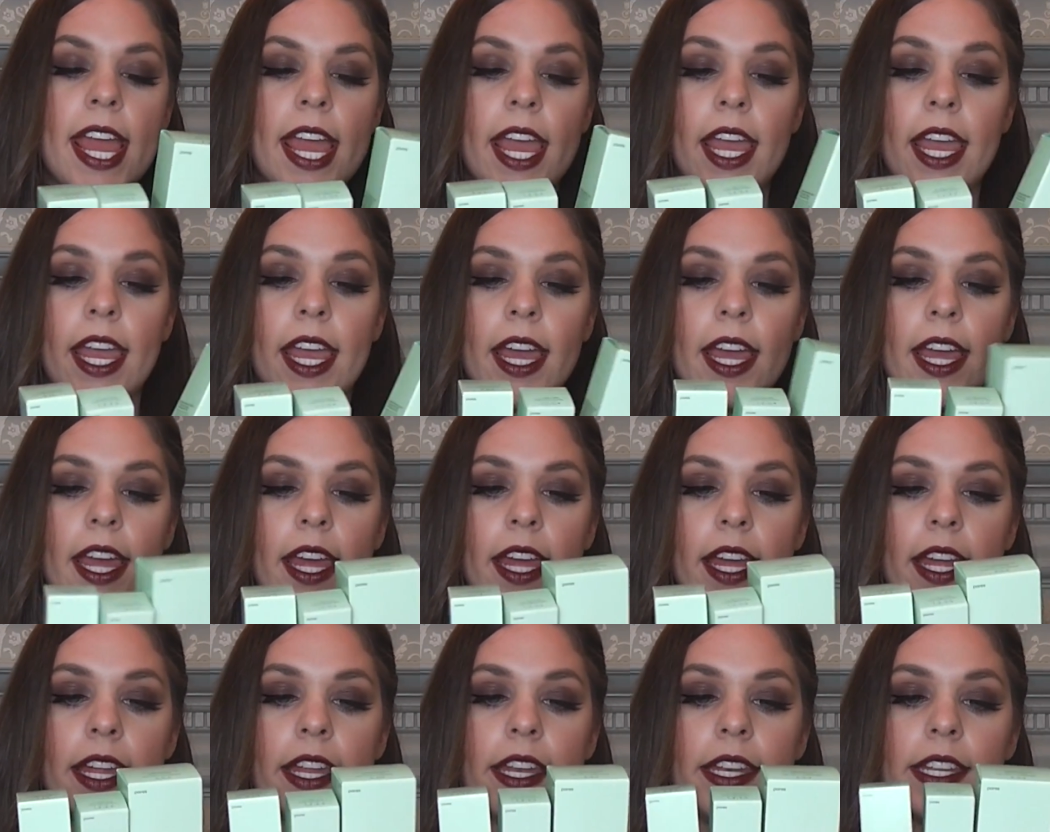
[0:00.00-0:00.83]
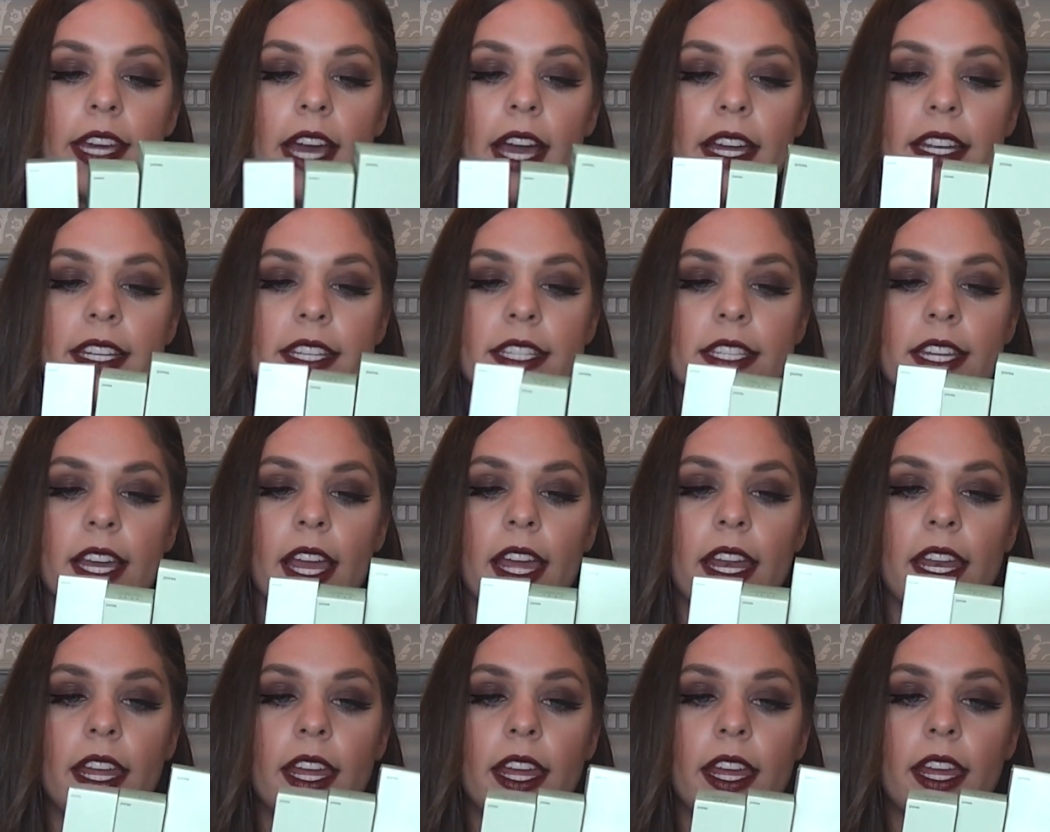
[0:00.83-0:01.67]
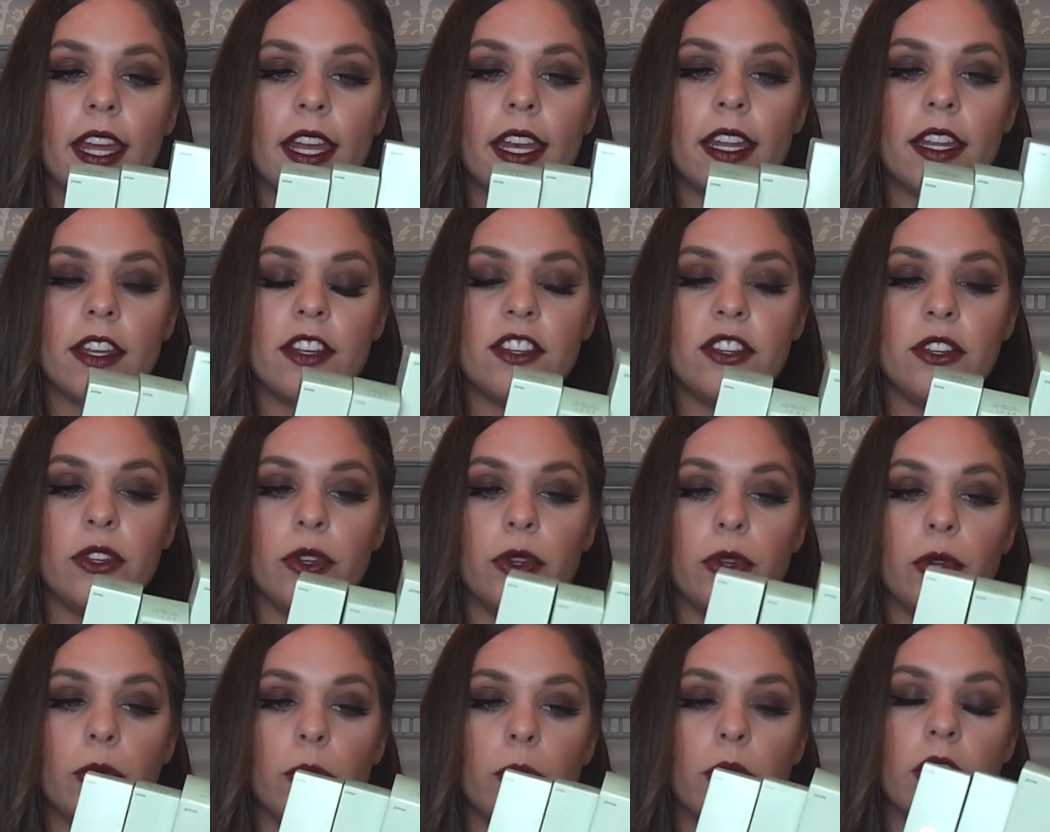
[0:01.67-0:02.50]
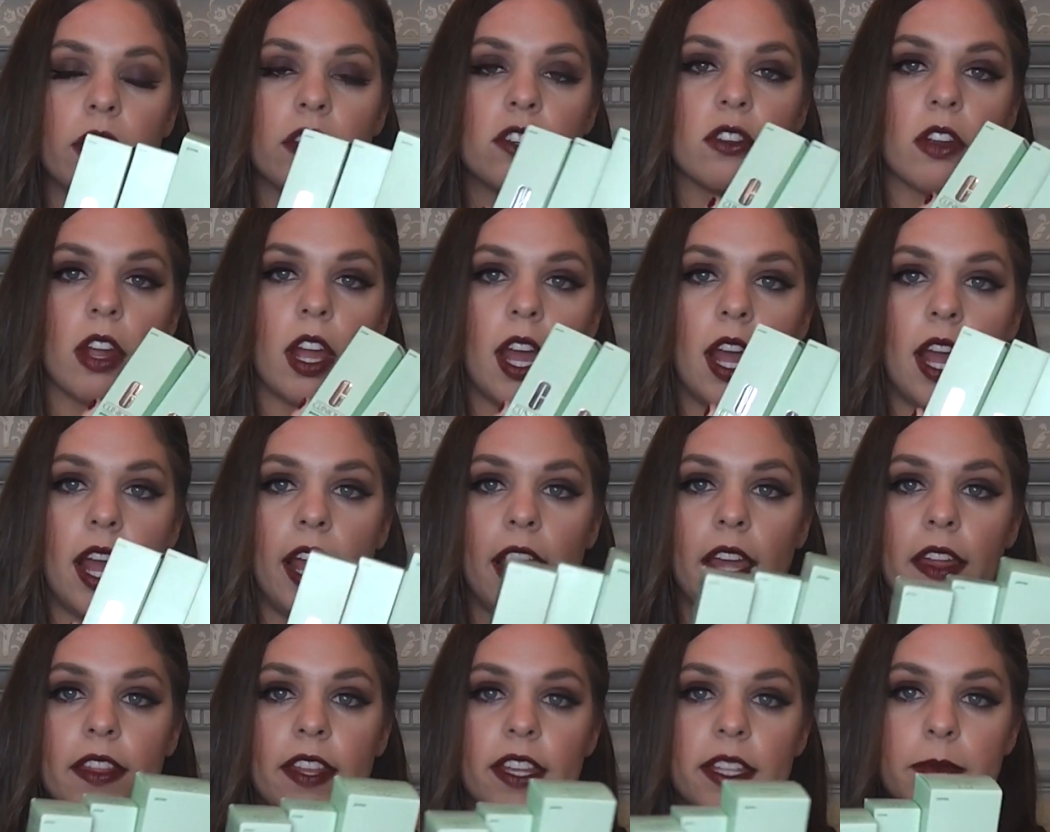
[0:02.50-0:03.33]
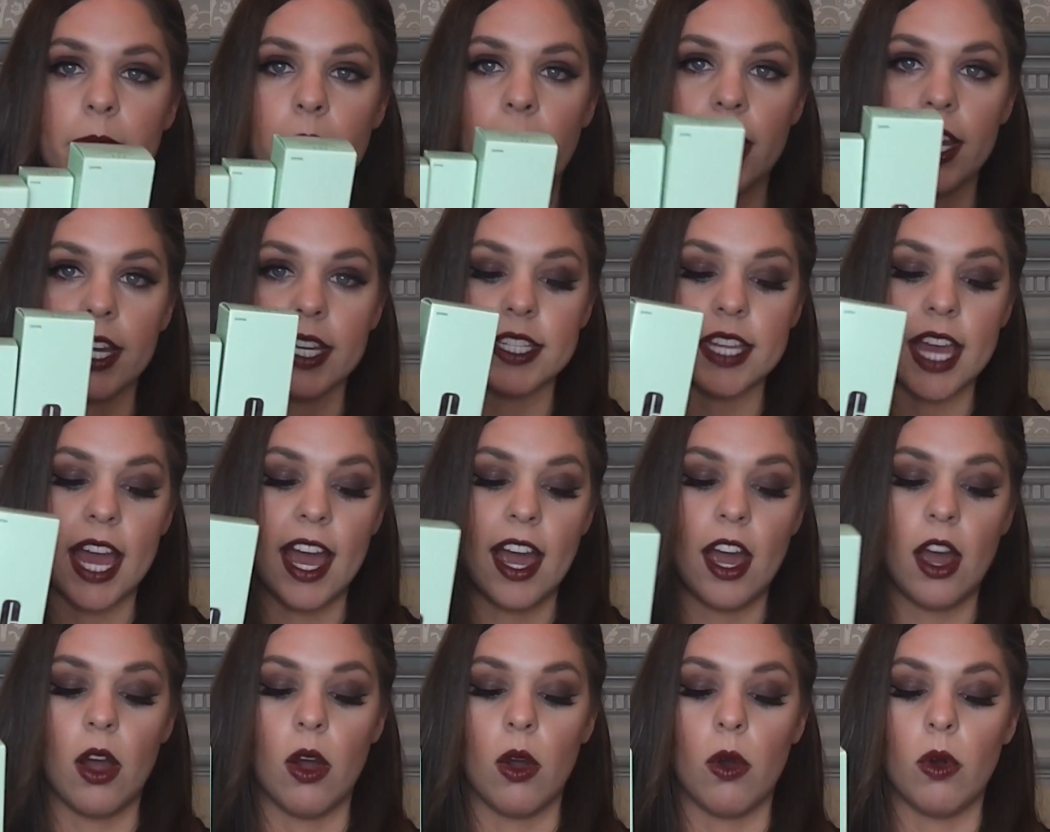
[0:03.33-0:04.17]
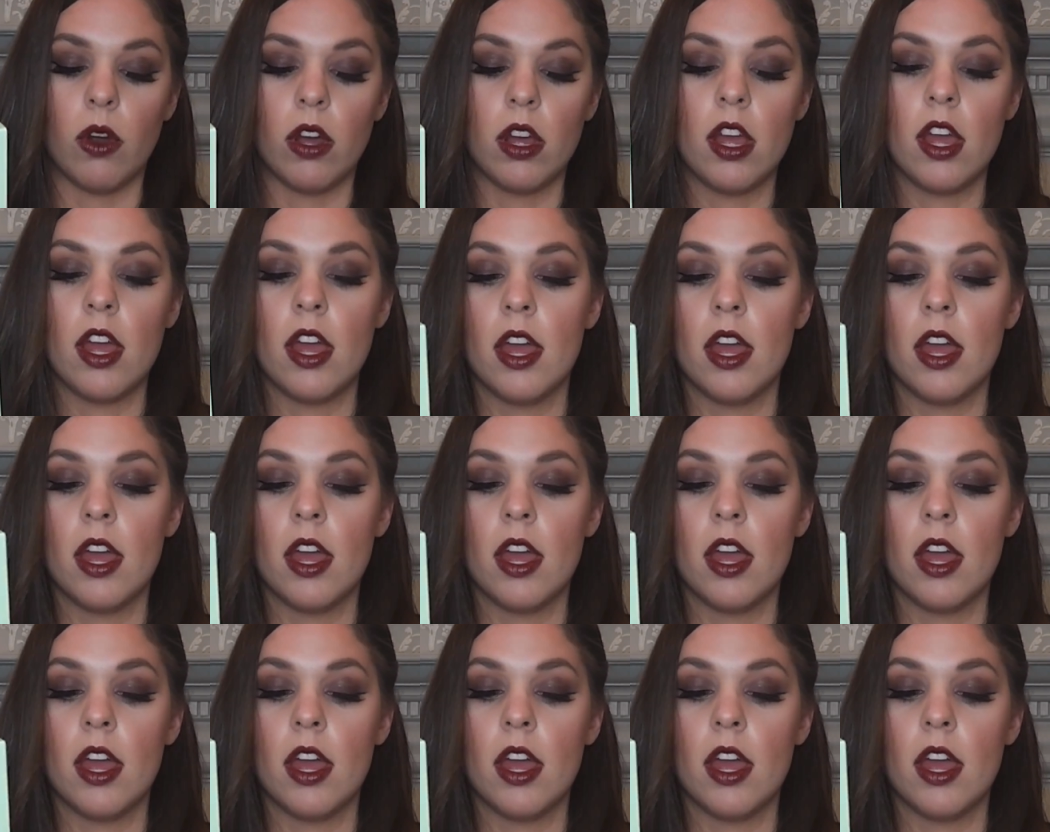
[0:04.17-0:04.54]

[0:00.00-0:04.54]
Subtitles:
And I decided to try these products out.